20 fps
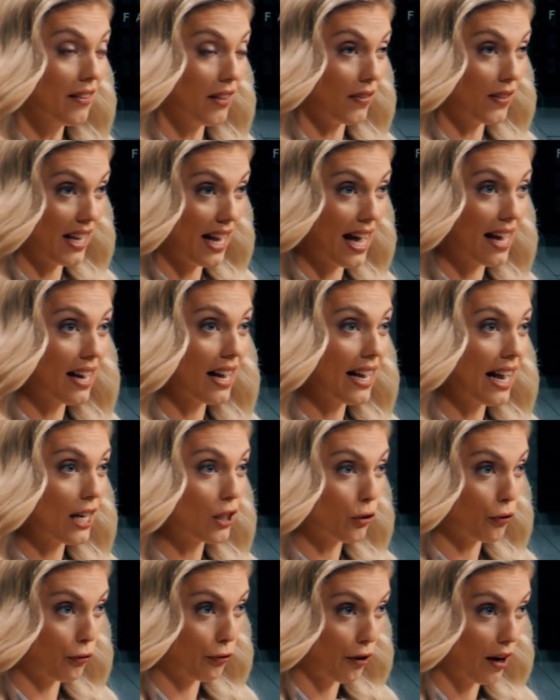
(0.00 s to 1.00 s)
that the N I
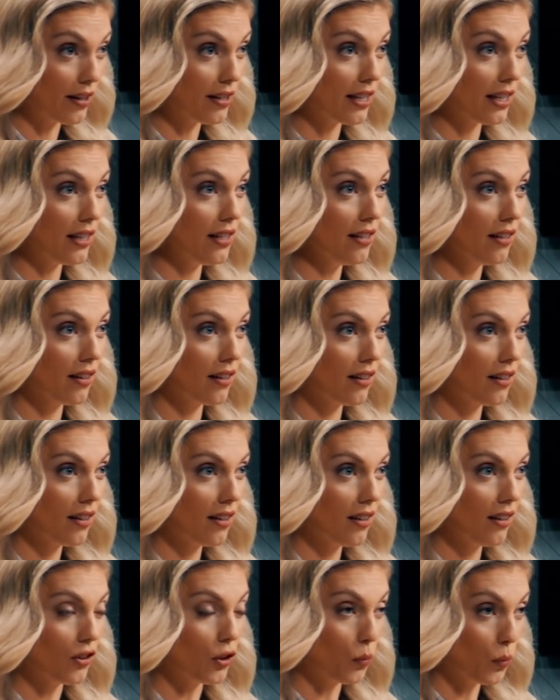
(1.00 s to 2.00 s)
H funded
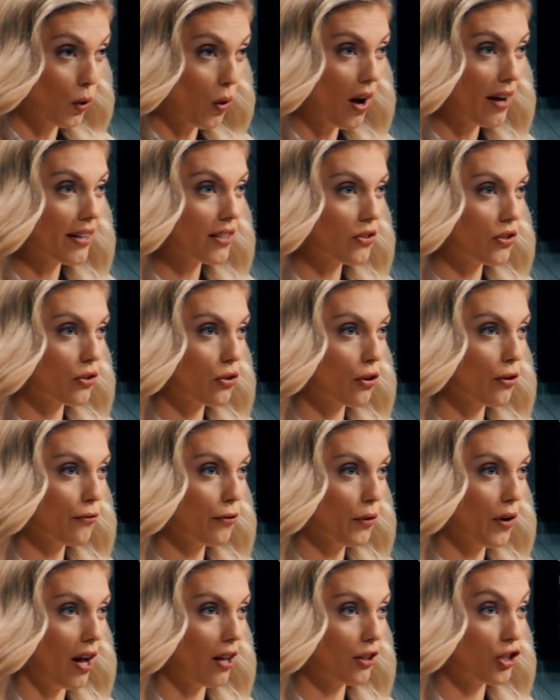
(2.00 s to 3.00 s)
the Wuhan Institute of
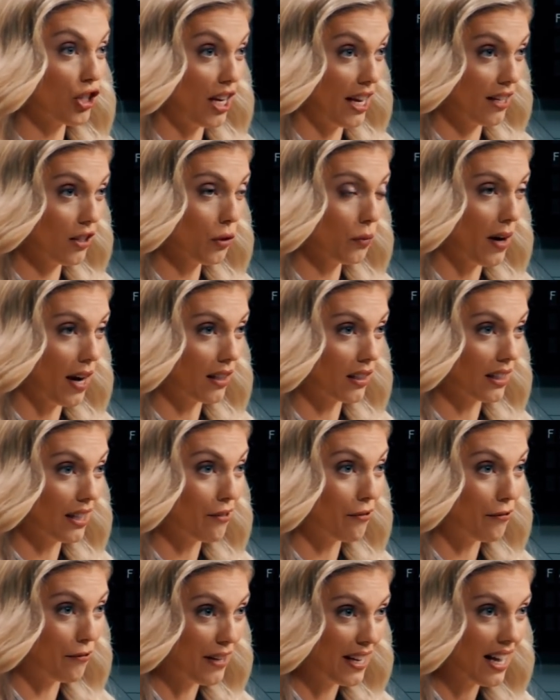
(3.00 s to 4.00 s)
Virology indirectly
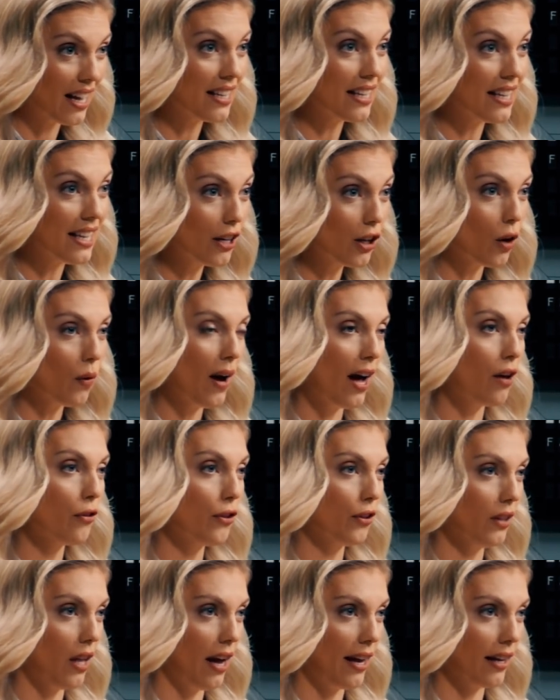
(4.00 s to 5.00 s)
via EcoHealth
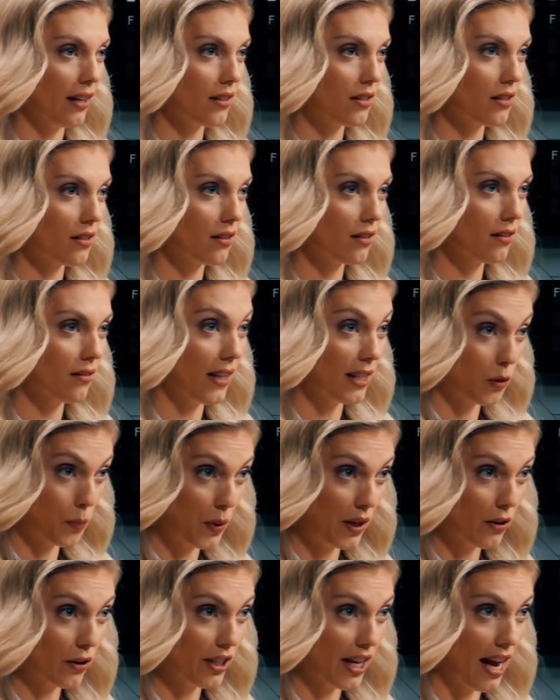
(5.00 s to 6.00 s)
Alliance. That's
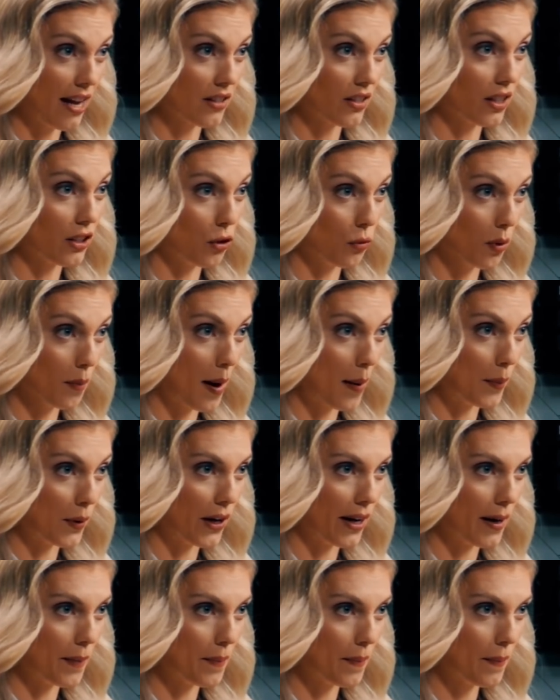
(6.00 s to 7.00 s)
Peter Daszak, you remember
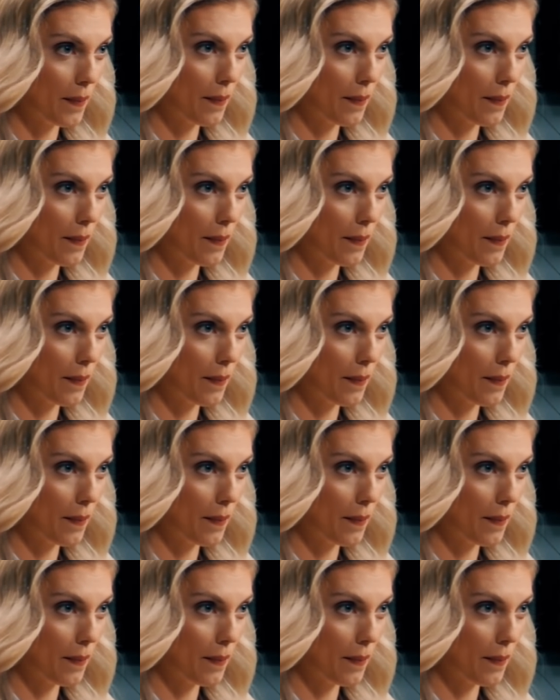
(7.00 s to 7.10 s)
him.